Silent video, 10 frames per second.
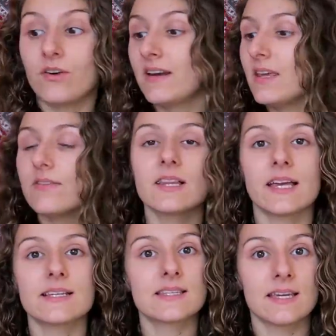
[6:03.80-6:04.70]
or any other
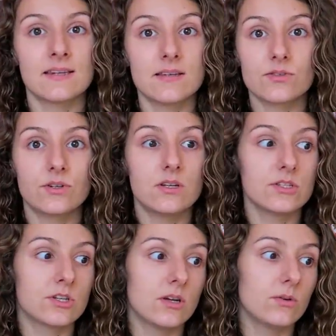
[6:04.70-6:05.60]
like skin
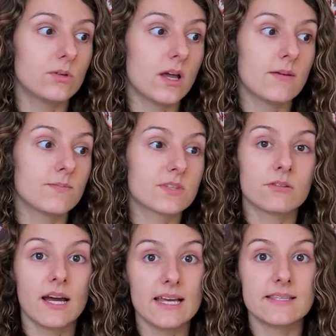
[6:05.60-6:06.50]
disorders, you know,
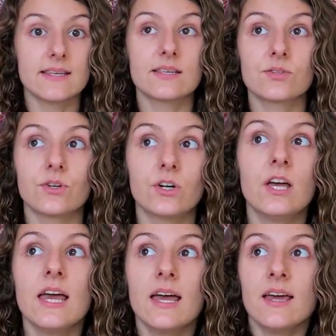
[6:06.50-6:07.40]
psoriasis or
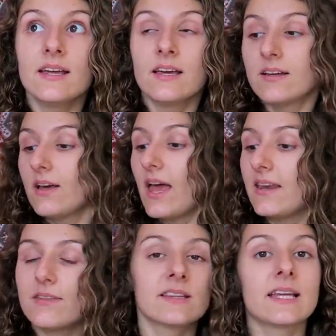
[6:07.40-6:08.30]

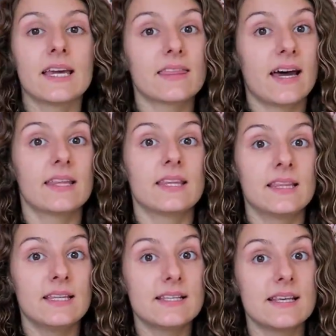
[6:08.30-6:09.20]
anything like that,
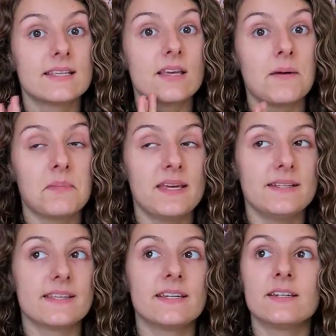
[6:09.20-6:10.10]
then this is
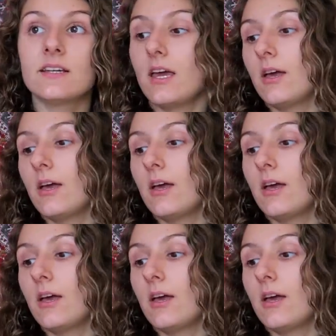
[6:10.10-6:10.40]
amazing.